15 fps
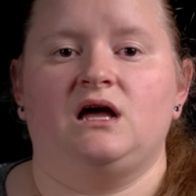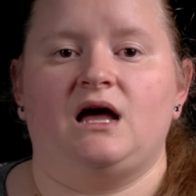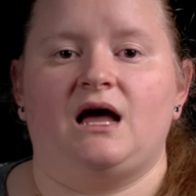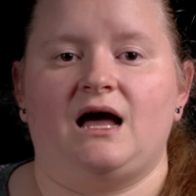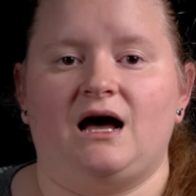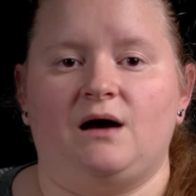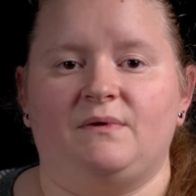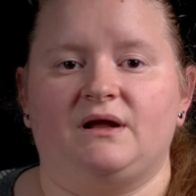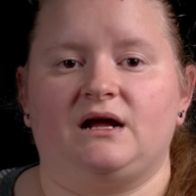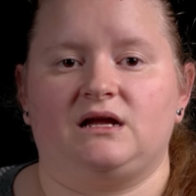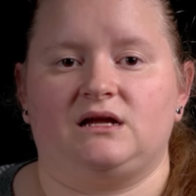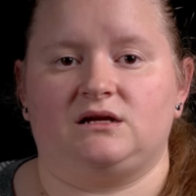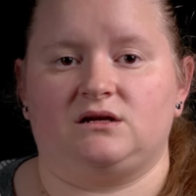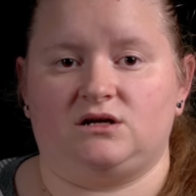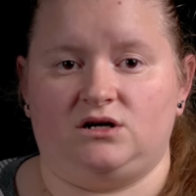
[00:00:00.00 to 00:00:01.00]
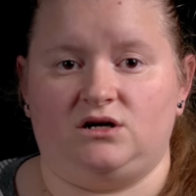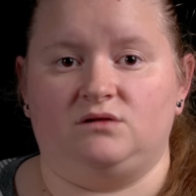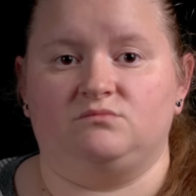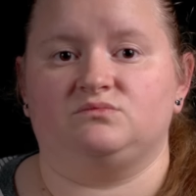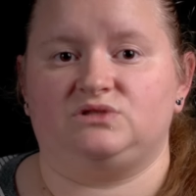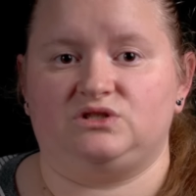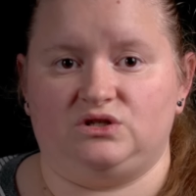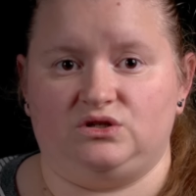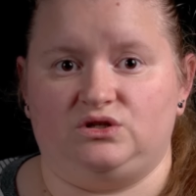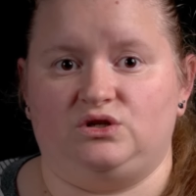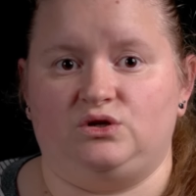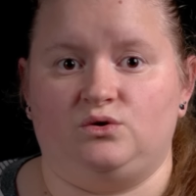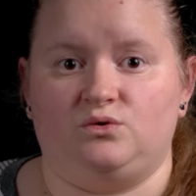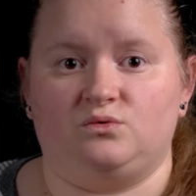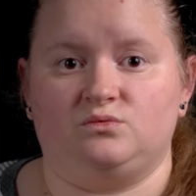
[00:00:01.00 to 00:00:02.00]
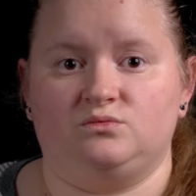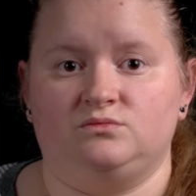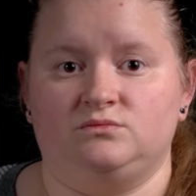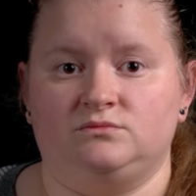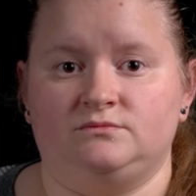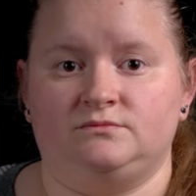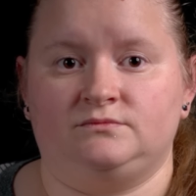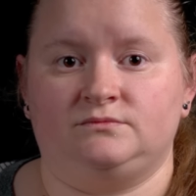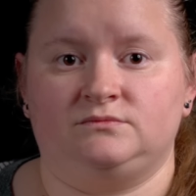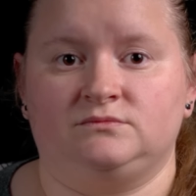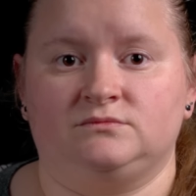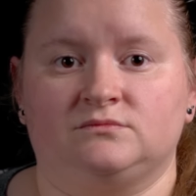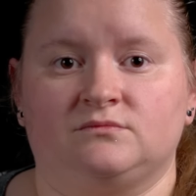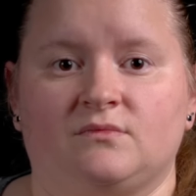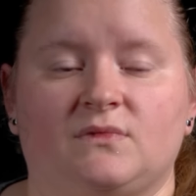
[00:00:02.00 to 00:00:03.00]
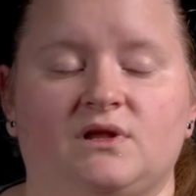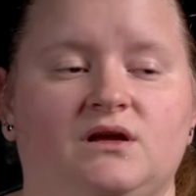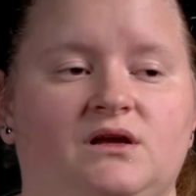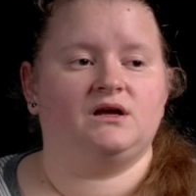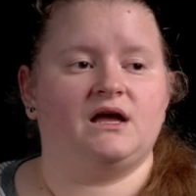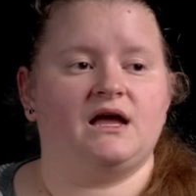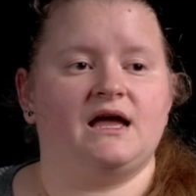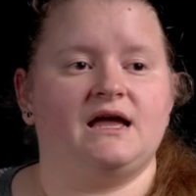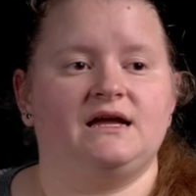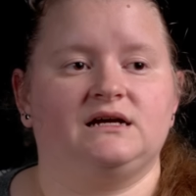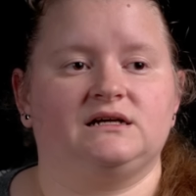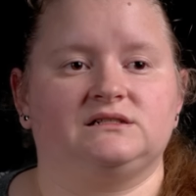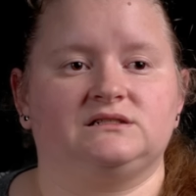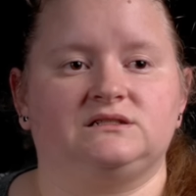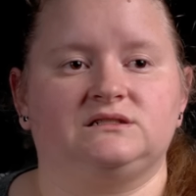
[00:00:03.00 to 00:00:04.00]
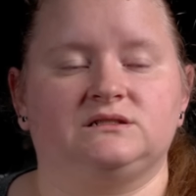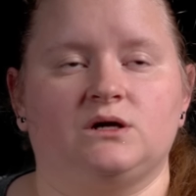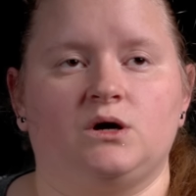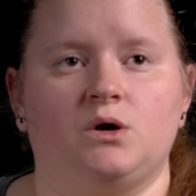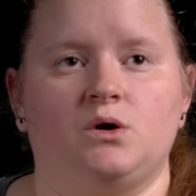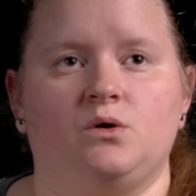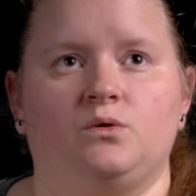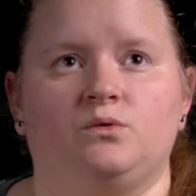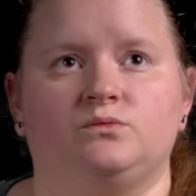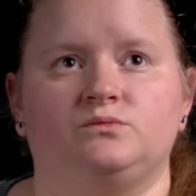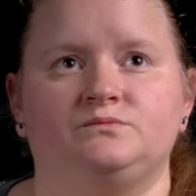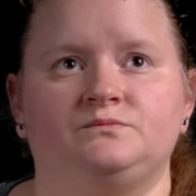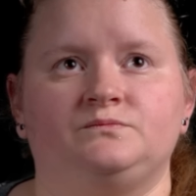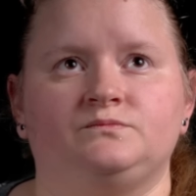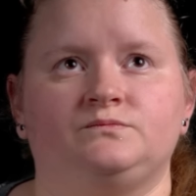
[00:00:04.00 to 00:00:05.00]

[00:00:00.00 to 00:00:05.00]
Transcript: How about I come to you? And so